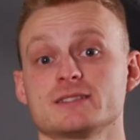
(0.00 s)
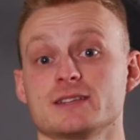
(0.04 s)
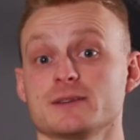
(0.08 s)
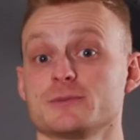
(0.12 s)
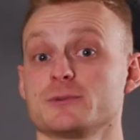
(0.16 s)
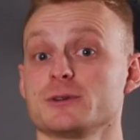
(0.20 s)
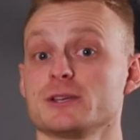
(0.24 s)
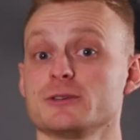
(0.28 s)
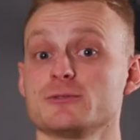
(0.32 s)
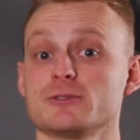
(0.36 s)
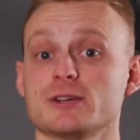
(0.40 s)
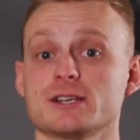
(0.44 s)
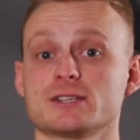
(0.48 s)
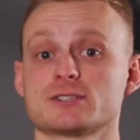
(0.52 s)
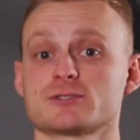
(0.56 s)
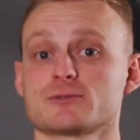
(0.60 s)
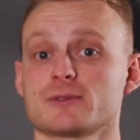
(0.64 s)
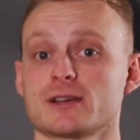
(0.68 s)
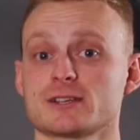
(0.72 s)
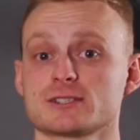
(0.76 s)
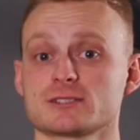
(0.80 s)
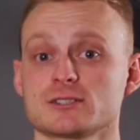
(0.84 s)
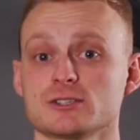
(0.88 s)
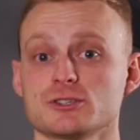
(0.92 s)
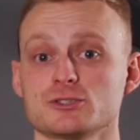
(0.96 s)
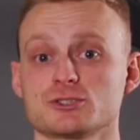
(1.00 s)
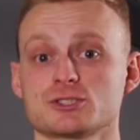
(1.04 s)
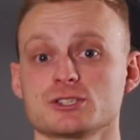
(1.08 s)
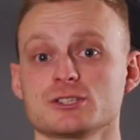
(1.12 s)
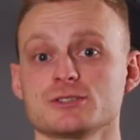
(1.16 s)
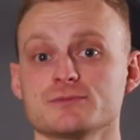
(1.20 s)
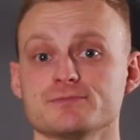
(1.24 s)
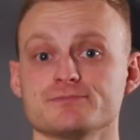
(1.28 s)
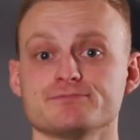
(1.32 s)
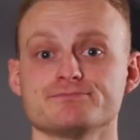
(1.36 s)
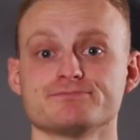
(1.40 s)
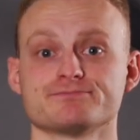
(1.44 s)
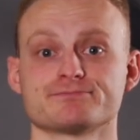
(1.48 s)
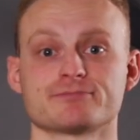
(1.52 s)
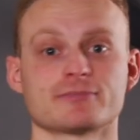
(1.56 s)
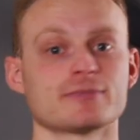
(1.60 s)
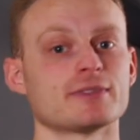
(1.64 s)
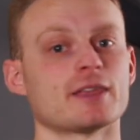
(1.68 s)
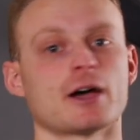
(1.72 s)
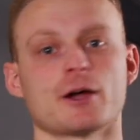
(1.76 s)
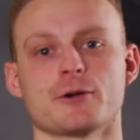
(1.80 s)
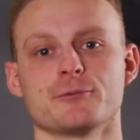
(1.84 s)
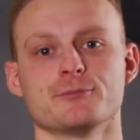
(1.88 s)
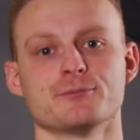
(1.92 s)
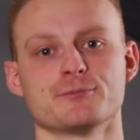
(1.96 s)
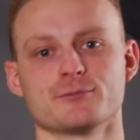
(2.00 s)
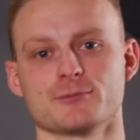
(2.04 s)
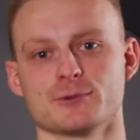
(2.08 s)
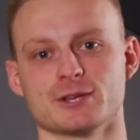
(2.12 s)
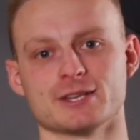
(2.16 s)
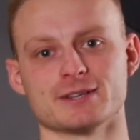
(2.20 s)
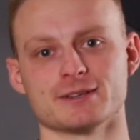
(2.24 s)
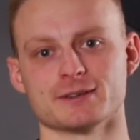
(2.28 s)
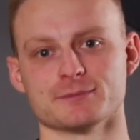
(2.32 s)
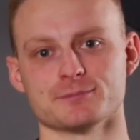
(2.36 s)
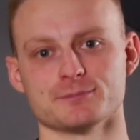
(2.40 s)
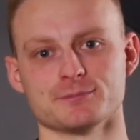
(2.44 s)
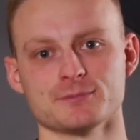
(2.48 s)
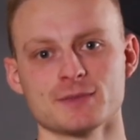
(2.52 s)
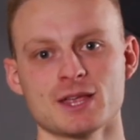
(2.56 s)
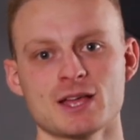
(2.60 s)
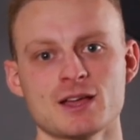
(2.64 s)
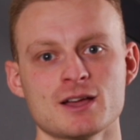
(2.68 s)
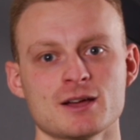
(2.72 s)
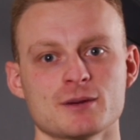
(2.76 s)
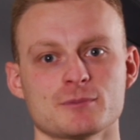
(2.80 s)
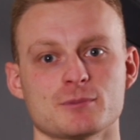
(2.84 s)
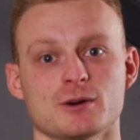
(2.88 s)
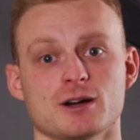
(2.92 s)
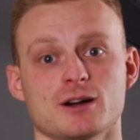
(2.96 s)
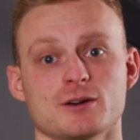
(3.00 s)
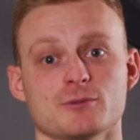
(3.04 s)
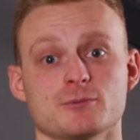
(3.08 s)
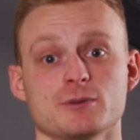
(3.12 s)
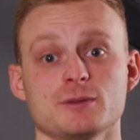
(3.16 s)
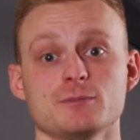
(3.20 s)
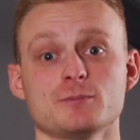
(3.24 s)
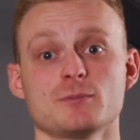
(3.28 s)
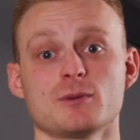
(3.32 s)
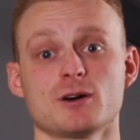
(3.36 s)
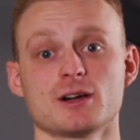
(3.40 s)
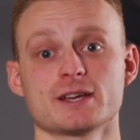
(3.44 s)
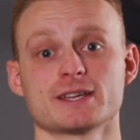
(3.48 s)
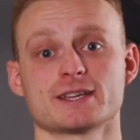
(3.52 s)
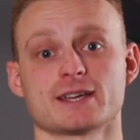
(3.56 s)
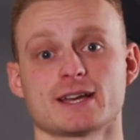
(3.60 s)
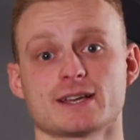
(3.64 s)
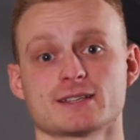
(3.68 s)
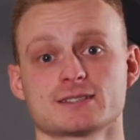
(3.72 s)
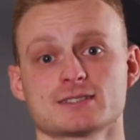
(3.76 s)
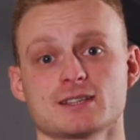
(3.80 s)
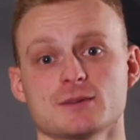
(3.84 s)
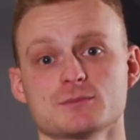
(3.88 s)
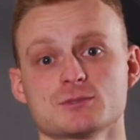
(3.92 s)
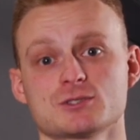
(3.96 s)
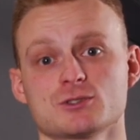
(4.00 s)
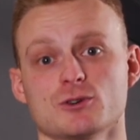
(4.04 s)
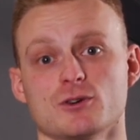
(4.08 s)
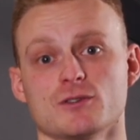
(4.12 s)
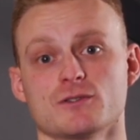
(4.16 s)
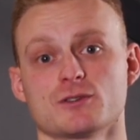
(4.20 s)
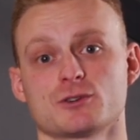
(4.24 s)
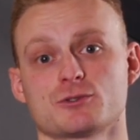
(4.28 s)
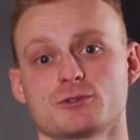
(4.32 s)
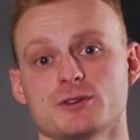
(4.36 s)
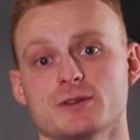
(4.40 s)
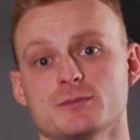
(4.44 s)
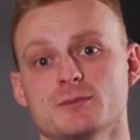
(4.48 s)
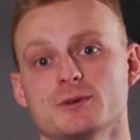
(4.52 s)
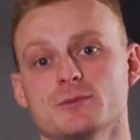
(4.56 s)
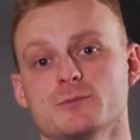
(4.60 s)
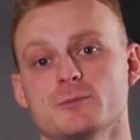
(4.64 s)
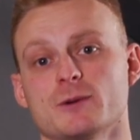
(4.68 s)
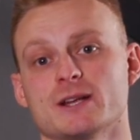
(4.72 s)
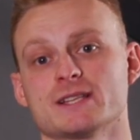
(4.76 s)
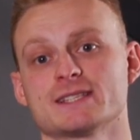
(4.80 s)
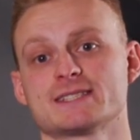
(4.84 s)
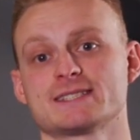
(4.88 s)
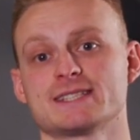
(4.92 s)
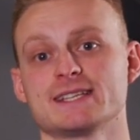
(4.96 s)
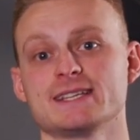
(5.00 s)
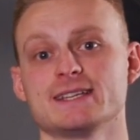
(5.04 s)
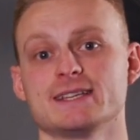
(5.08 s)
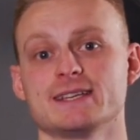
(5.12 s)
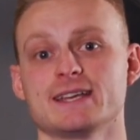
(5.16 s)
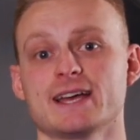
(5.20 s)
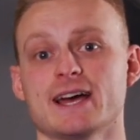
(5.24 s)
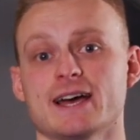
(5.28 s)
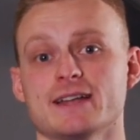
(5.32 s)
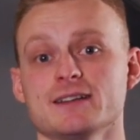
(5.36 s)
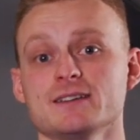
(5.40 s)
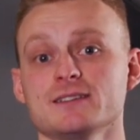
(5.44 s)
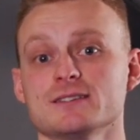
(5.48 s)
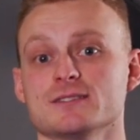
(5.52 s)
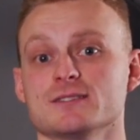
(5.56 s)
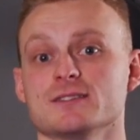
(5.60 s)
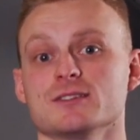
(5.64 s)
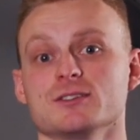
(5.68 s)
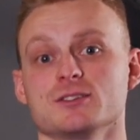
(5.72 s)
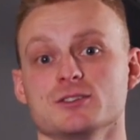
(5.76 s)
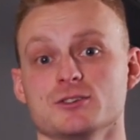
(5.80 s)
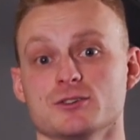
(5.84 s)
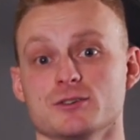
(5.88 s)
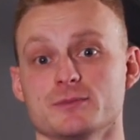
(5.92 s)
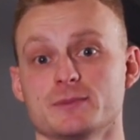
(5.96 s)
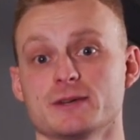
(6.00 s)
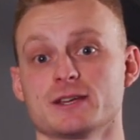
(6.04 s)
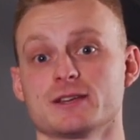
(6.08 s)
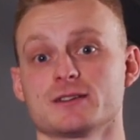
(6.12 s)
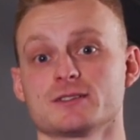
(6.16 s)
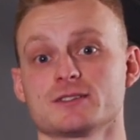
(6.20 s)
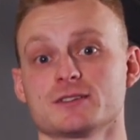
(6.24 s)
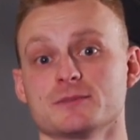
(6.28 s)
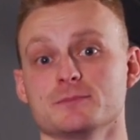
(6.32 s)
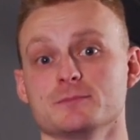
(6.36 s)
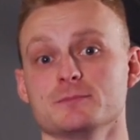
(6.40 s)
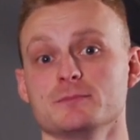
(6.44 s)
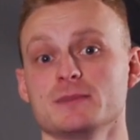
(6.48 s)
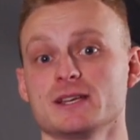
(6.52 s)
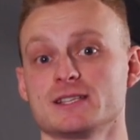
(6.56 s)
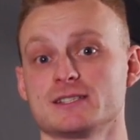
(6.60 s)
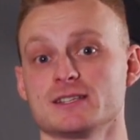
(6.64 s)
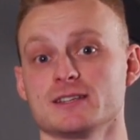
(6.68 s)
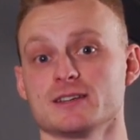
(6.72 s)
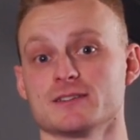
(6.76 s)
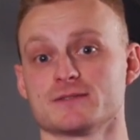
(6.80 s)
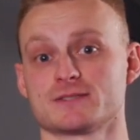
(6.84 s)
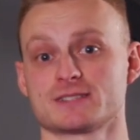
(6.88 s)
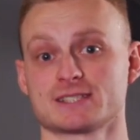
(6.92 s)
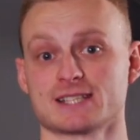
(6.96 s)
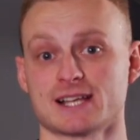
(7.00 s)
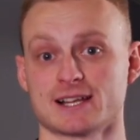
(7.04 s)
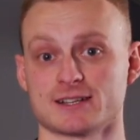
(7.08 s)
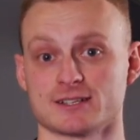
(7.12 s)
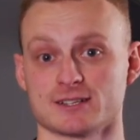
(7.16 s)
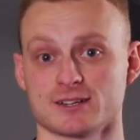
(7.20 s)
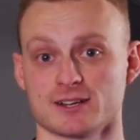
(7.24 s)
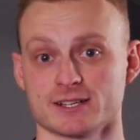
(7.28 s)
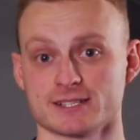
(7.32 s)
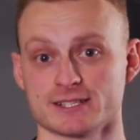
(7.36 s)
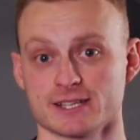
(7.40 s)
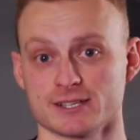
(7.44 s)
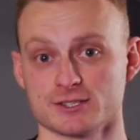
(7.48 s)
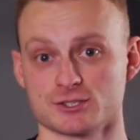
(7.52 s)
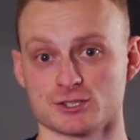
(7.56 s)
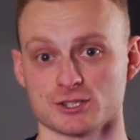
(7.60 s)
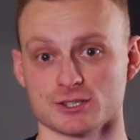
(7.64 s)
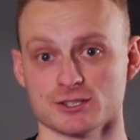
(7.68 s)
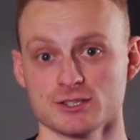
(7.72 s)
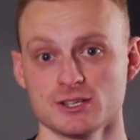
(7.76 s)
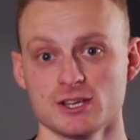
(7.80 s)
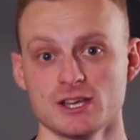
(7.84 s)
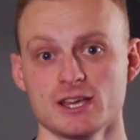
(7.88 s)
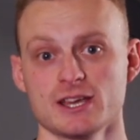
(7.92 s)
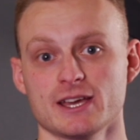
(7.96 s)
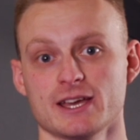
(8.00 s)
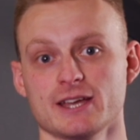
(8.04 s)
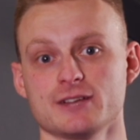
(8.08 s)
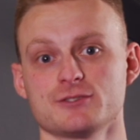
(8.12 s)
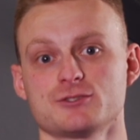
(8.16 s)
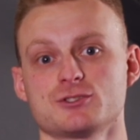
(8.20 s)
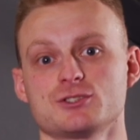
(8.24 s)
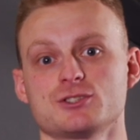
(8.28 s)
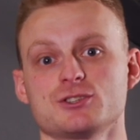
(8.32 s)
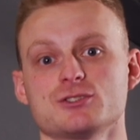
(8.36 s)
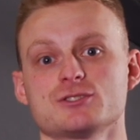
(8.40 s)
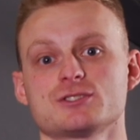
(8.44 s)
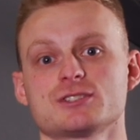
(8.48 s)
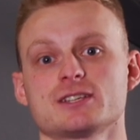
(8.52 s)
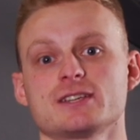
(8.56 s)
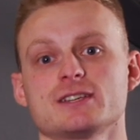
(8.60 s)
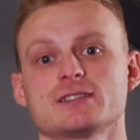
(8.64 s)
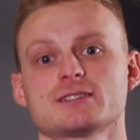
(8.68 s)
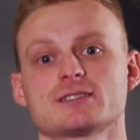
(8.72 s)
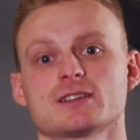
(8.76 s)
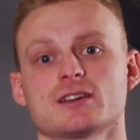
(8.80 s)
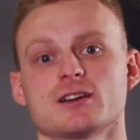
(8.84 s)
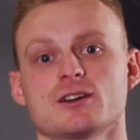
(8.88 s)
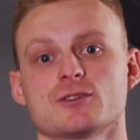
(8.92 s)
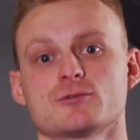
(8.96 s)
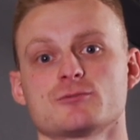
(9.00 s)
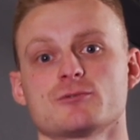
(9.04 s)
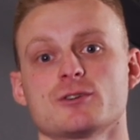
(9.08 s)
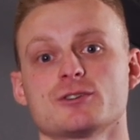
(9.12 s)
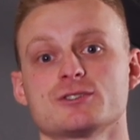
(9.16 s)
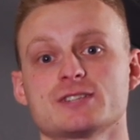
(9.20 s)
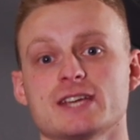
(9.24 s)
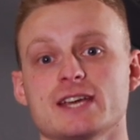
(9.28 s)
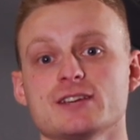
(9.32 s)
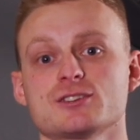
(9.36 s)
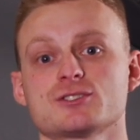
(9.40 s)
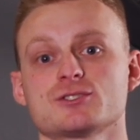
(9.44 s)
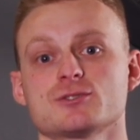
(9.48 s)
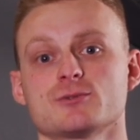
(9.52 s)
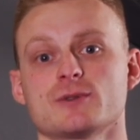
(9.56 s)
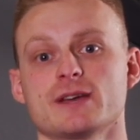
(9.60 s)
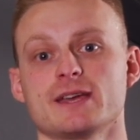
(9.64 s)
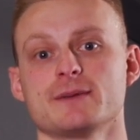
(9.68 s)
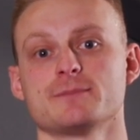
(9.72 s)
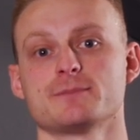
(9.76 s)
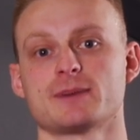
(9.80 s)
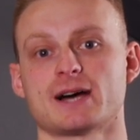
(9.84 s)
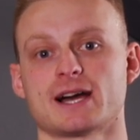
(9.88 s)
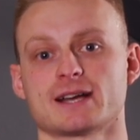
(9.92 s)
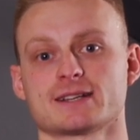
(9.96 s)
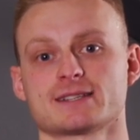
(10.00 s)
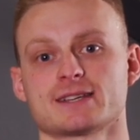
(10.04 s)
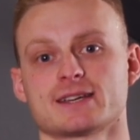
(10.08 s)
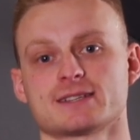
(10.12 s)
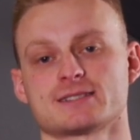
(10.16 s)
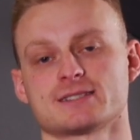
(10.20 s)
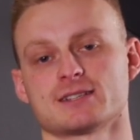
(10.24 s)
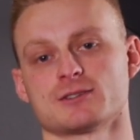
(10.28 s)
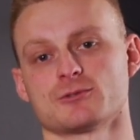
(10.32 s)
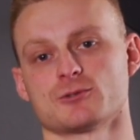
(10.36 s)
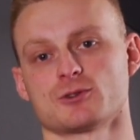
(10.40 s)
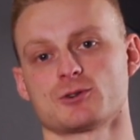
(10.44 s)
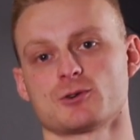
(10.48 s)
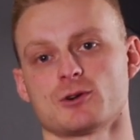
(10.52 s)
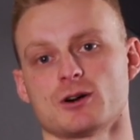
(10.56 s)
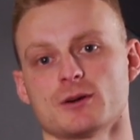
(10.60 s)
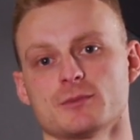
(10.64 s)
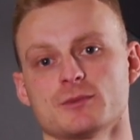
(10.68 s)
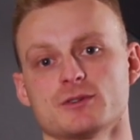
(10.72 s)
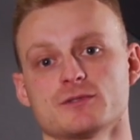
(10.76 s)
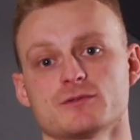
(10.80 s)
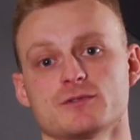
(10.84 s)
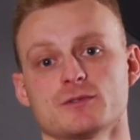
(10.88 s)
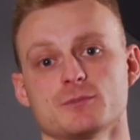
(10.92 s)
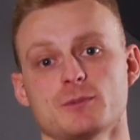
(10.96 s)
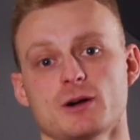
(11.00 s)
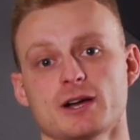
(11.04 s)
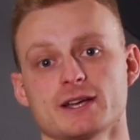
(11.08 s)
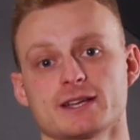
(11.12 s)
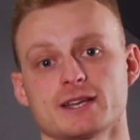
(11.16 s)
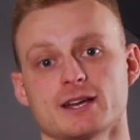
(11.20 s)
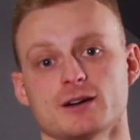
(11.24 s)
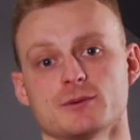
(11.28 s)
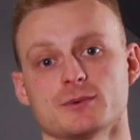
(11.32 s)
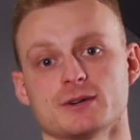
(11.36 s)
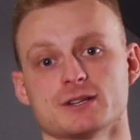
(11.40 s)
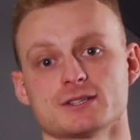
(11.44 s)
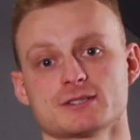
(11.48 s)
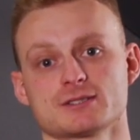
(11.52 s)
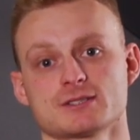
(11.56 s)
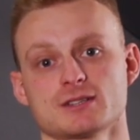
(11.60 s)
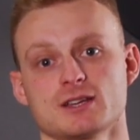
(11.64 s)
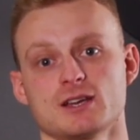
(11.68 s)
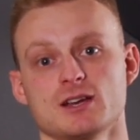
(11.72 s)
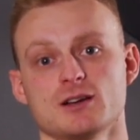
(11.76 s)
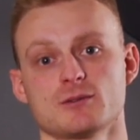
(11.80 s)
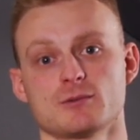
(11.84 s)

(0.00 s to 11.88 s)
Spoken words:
Did we reach a resolution? No, we didn't. But we might get some sort of agreement when CEN, the European Committee of Standardization, introduces a rotational impact testing requirement for bike helmets.